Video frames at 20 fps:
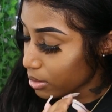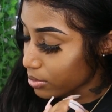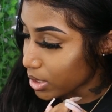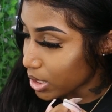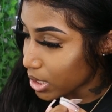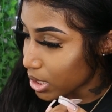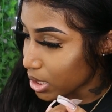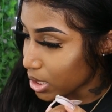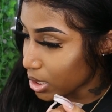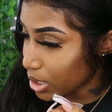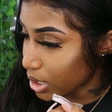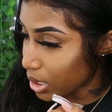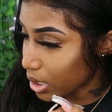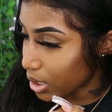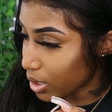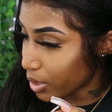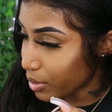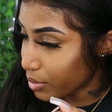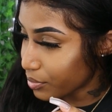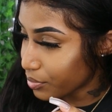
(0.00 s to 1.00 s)
Let me
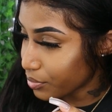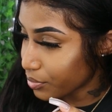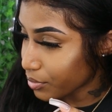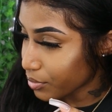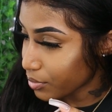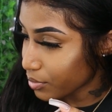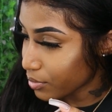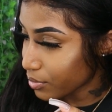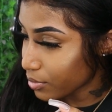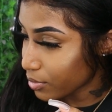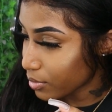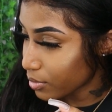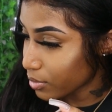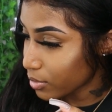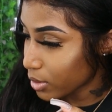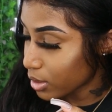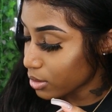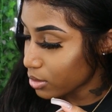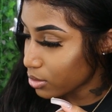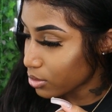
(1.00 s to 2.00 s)
see,
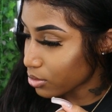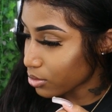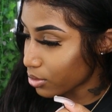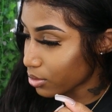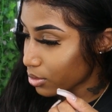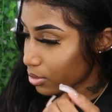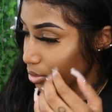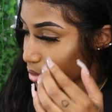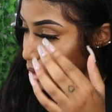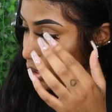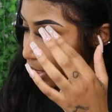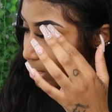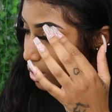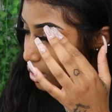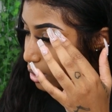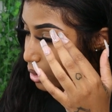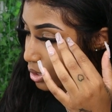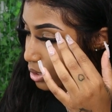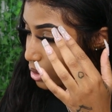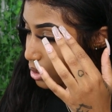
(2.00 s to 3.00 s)
store
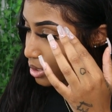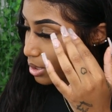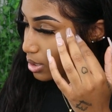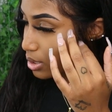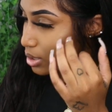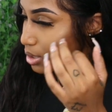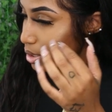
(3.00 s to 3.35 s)
orders.